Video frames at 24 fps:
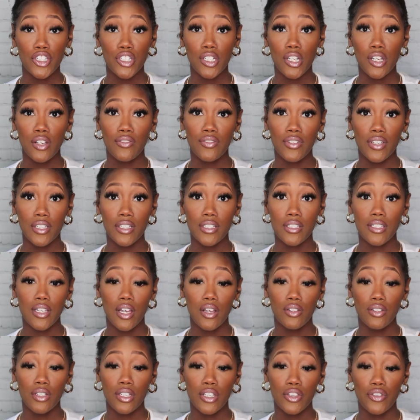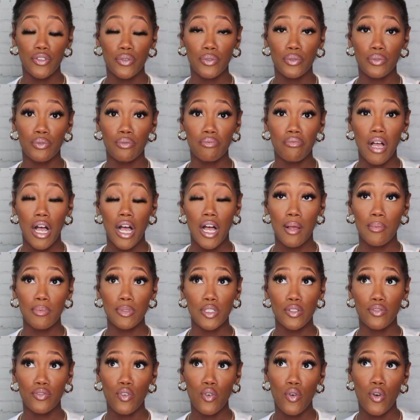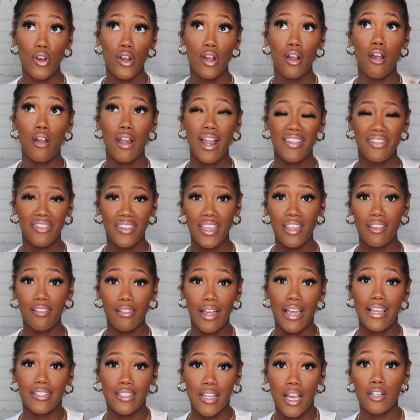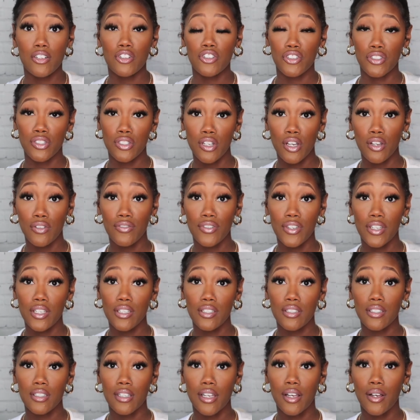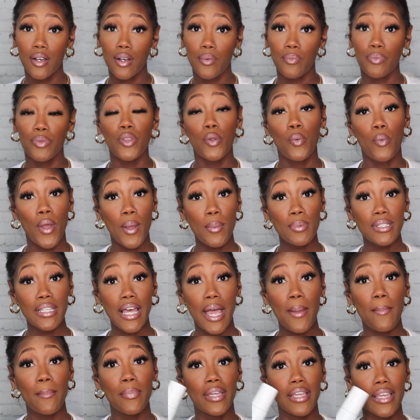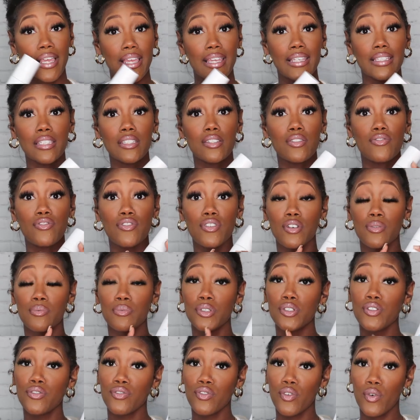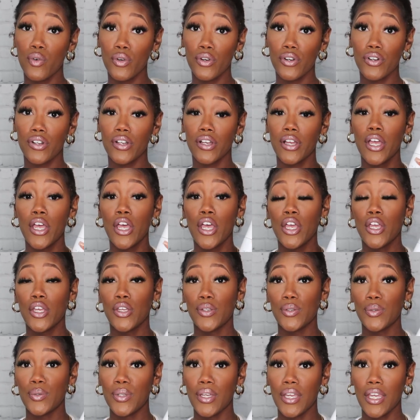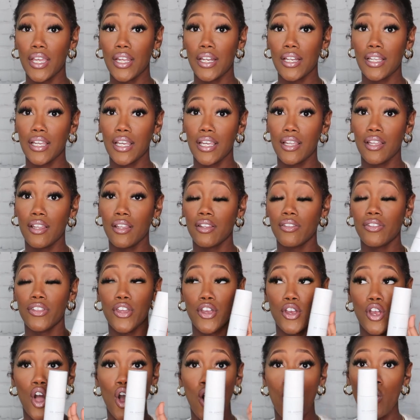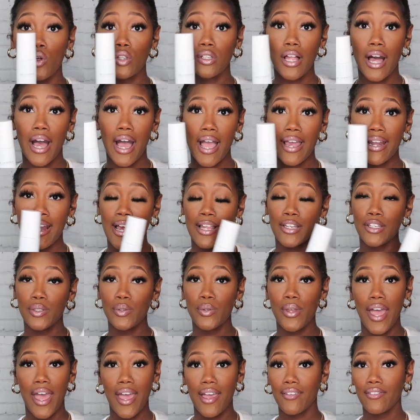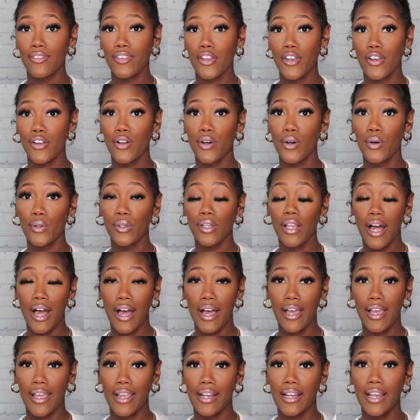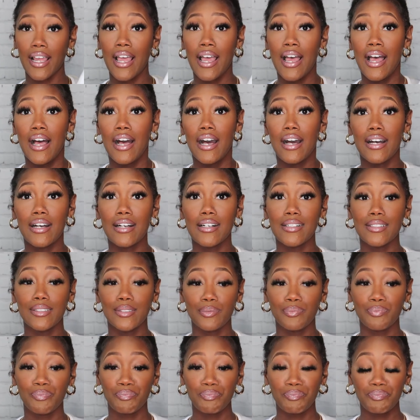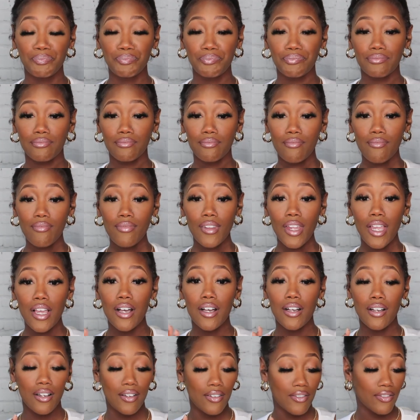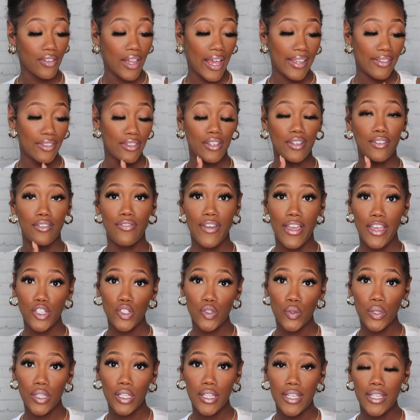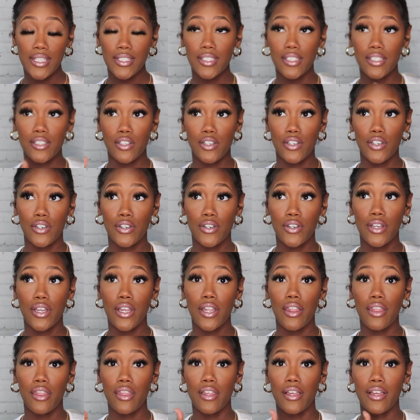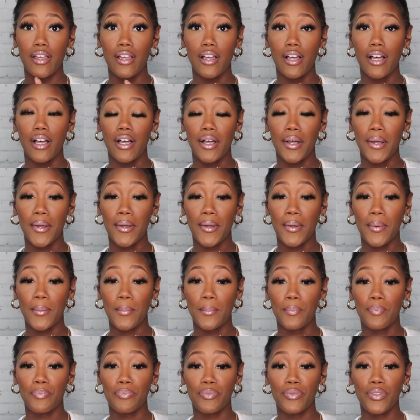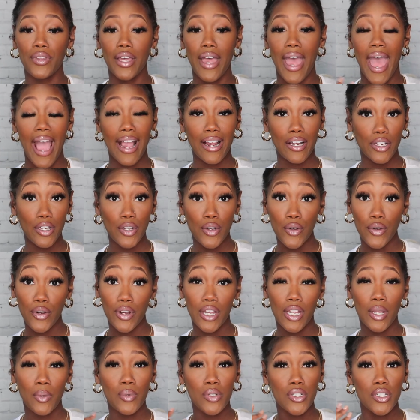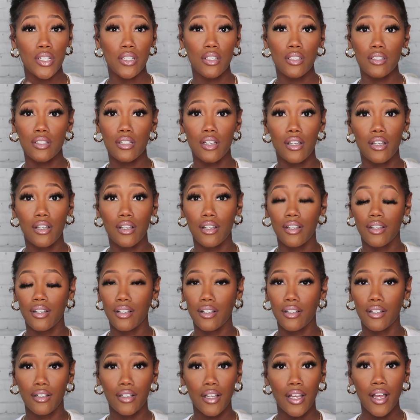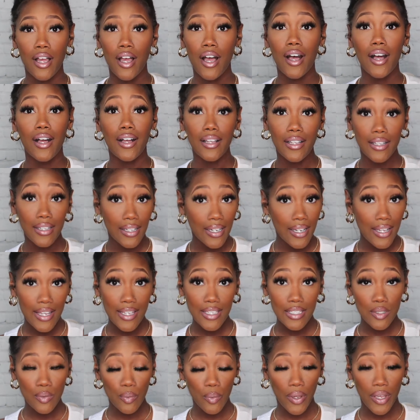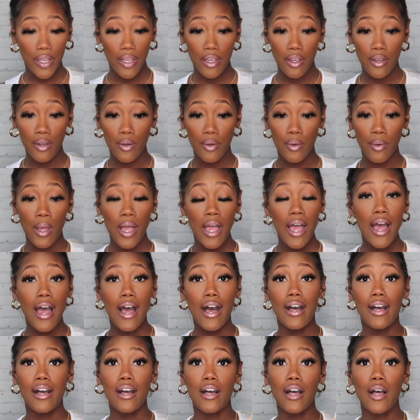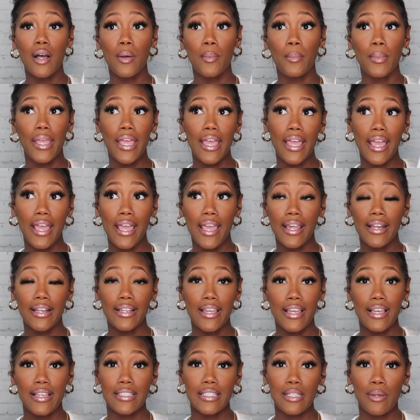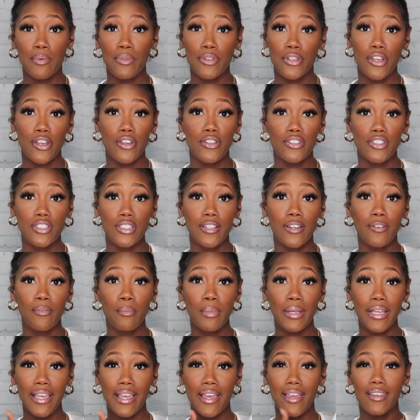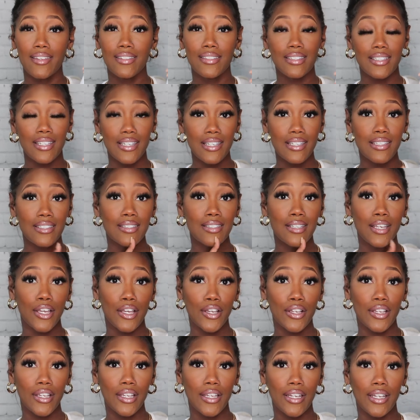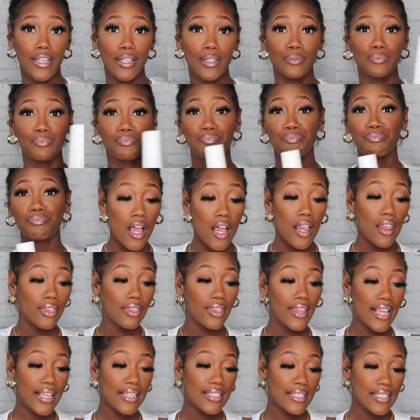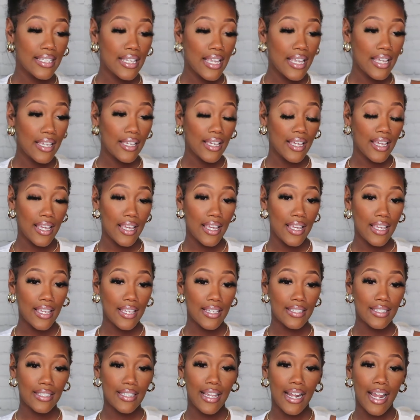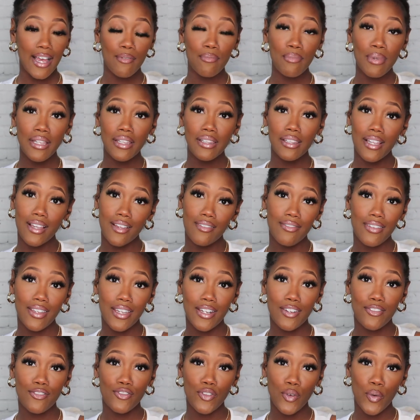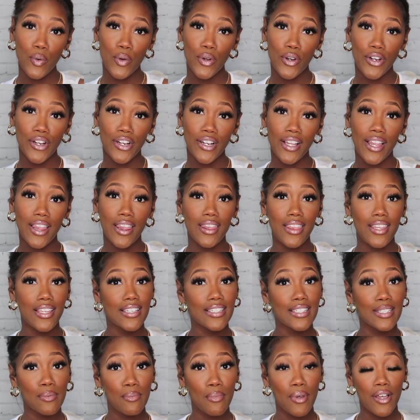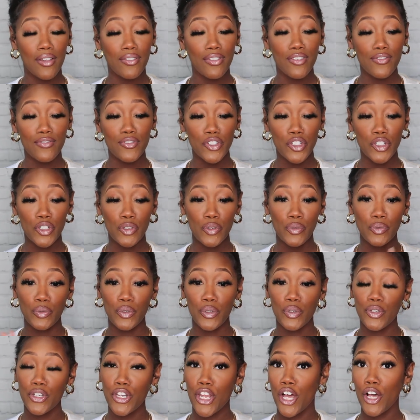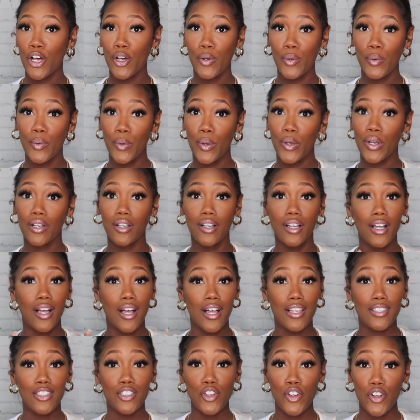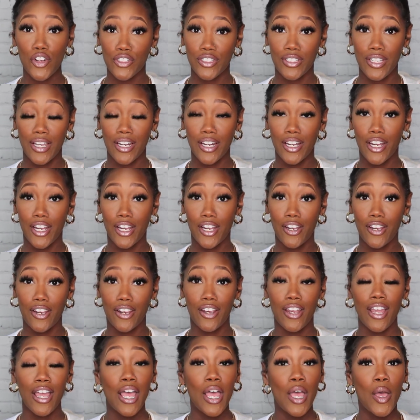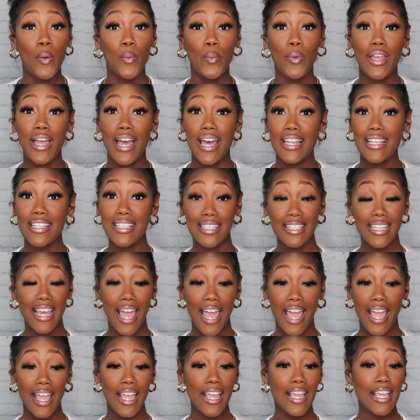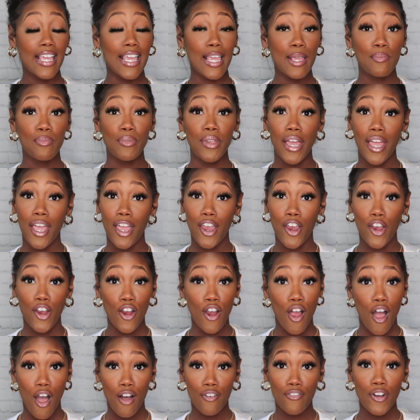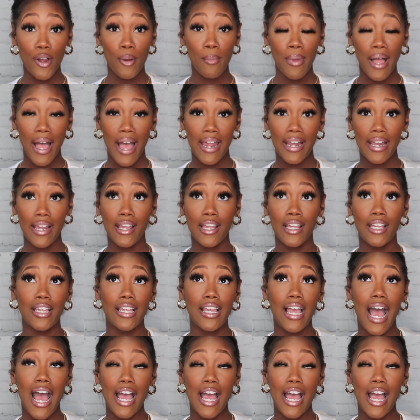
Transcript: Zenobia's only through Sephora, or I think Dr. Zenobia's the website. But yes, from Sephora, you can get their whole line. I do have their whole line of the facial cleanser, the acne cream, which is a goodie as well, and yeah, some of the other stuff. But yes, this goodie. Next thing is that I've been loving for this month of June. You know, us girls out of here, we gotta stay, keep the hair off our body.